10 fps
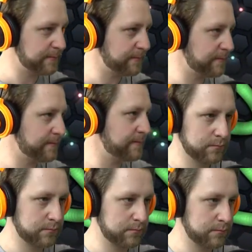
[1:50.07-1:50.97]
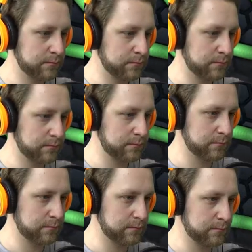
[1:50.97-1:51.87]

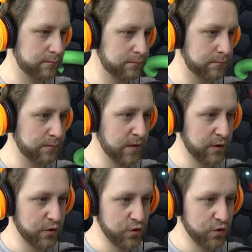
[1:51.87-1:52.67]
No one is speaking in this clip.